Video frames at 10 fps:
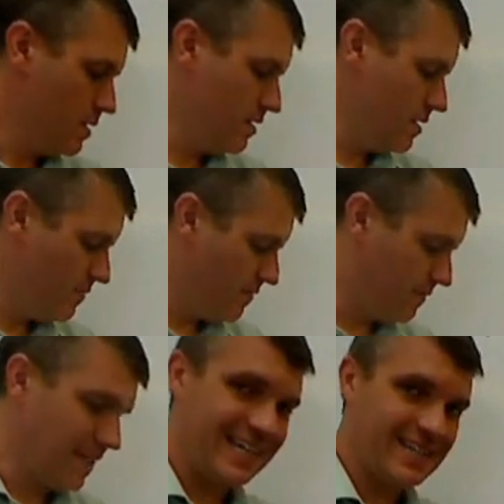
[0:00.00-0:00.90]
It
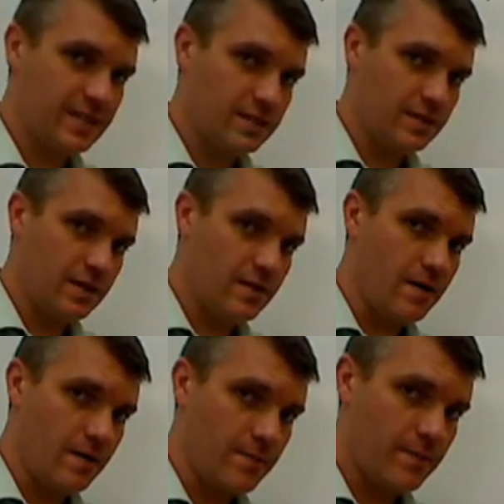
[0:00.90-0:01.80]
flexes the
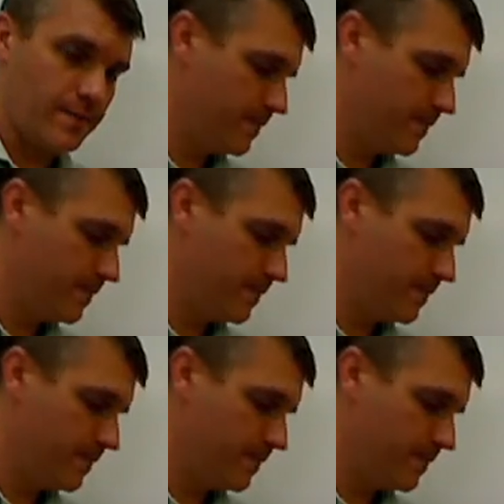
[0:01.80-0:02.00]
arm.